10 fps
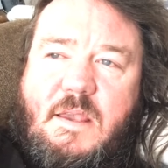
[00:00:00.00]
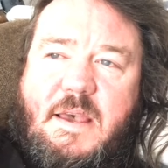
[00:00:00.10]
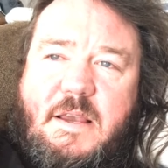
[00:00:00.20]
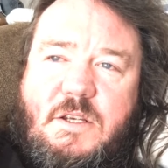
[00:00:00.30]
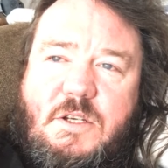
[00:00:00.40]

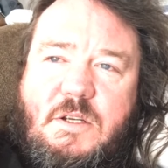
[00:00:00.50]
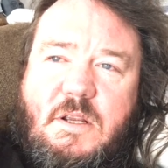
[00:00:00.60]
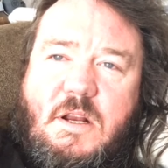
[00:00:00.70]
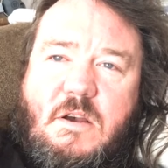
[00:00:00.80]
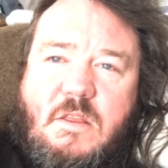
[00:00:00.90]
Ish,
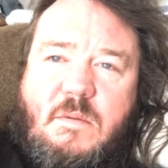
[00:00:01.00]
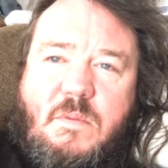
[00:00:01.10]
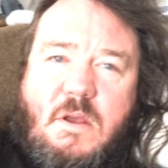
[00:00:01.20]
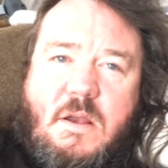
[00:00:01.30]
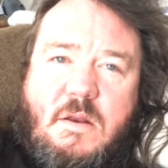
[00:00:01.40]
you know, the
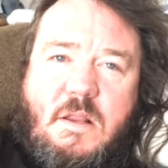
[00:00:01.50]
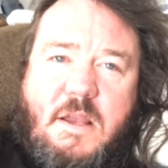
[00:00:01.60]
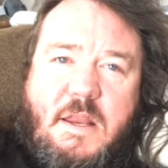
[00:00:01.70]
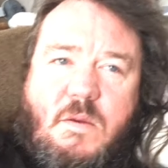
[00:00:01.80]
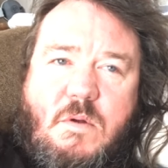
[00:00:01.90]
blonde
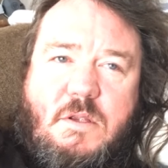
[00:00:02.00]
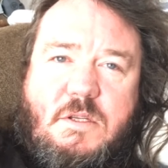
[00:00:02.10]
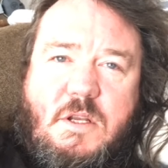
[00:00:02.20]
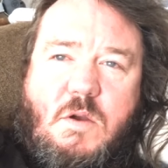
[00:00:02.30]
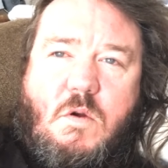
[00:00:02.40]
lady wants
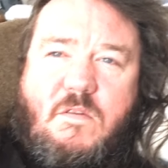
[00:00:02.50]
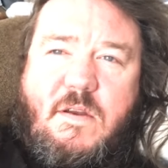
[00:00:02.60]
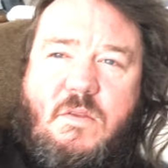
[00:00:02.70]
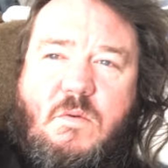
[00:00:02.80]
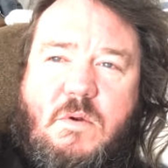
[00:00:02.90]
to go
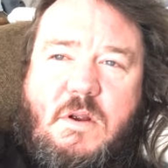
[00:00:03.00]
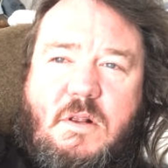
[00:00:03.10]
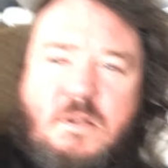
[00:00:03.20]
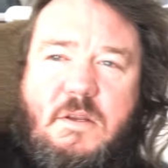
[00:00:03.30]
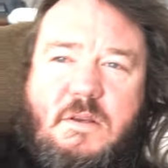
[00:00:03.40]
around the
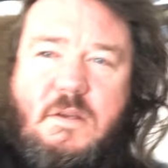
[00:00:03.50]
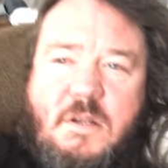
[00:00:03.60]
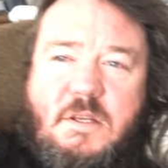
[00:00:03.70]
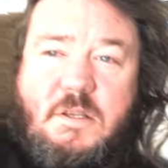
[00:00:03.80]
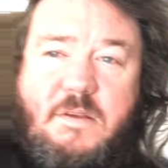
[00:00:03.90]
world and,
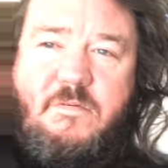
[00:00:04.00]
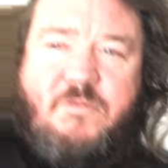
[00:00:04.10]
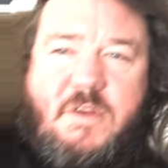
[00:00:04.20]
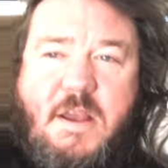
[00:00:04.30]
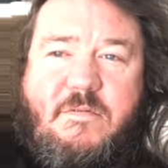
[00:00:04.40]
and
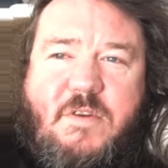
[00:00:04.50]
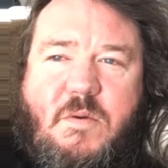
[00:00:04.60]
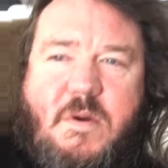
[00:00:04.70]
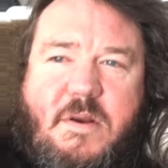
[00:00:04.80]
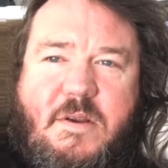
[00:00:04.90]
free
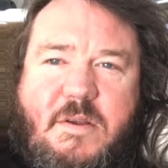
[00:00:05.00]
everyone.